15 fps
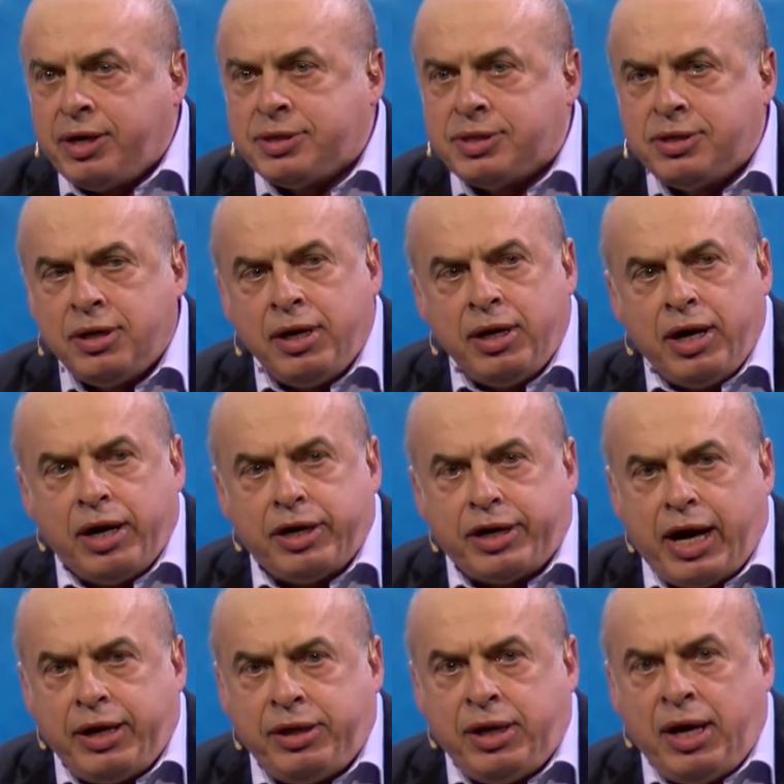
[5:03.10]
is
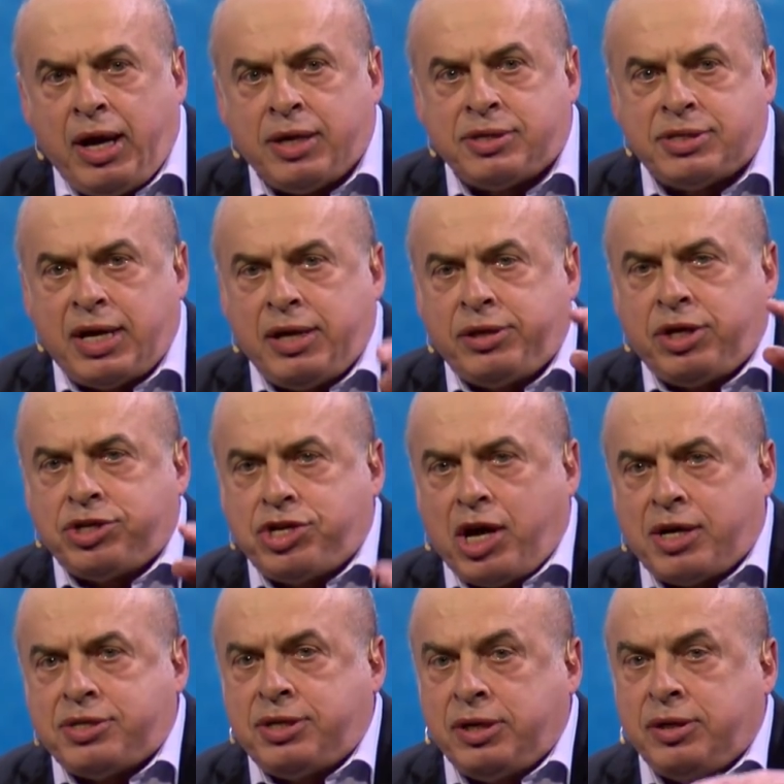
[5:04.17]
ready, and Senator
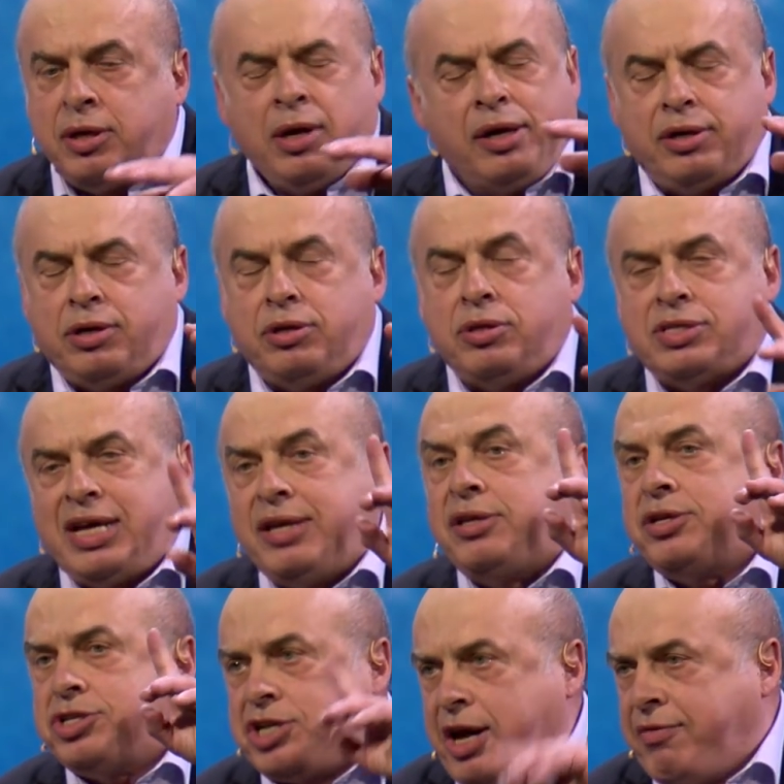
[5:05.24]
Jackson, Senator
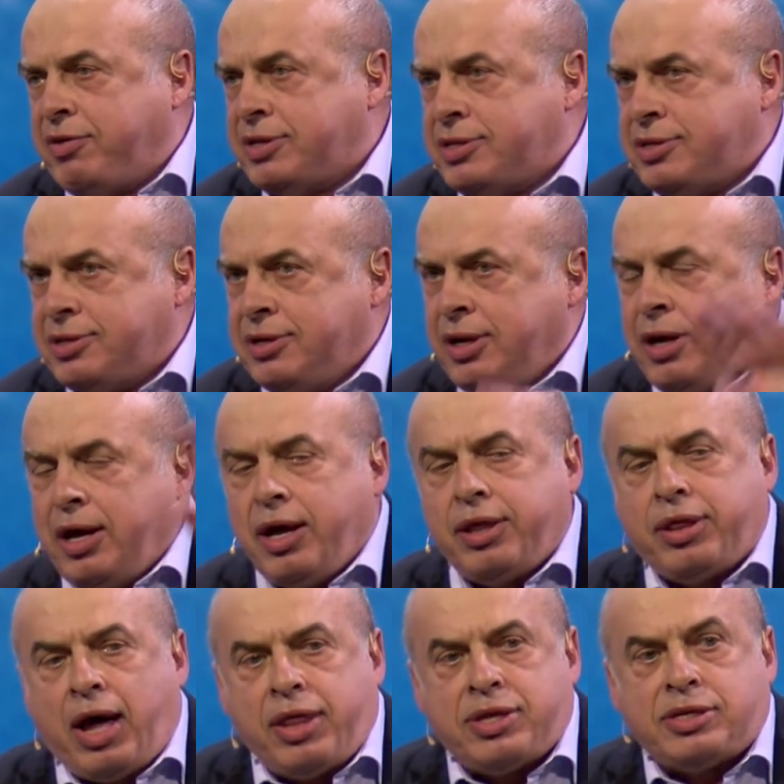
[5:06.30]
Javits, and
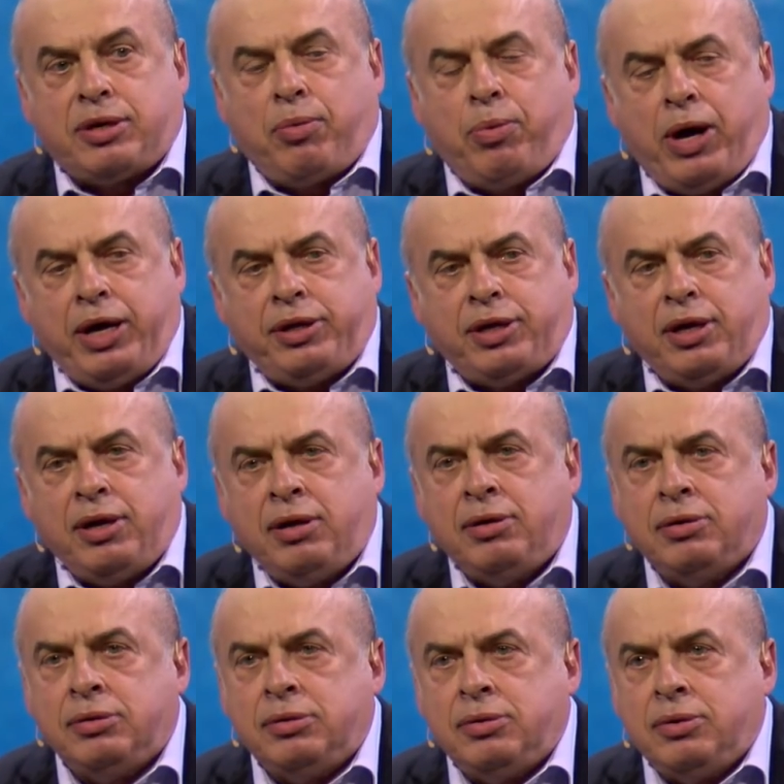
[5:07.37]
the others are waiting,
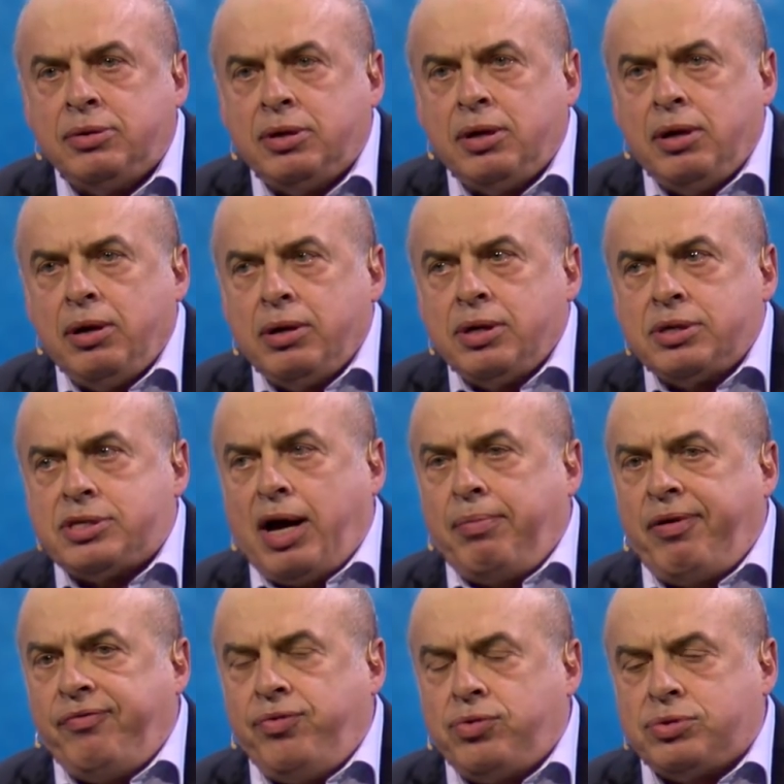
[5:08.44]
some
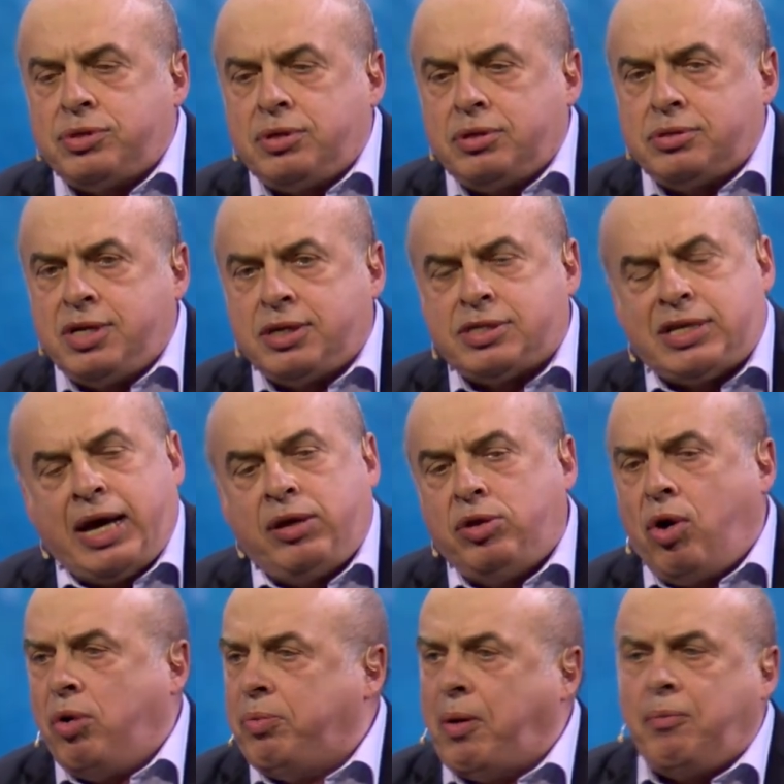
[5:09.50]
refuse and say,
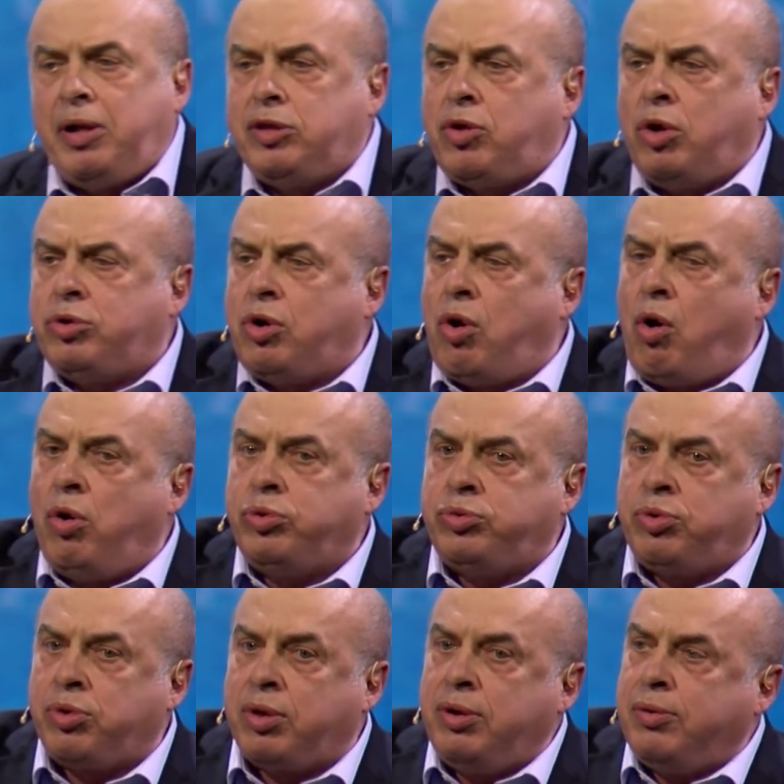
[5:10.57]
no, we will not go
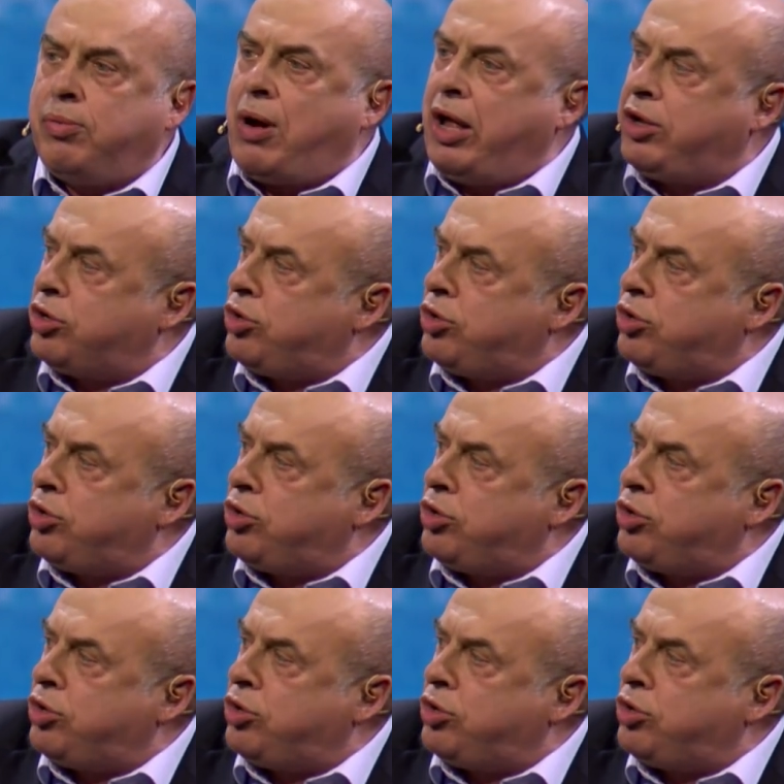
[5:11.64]
to one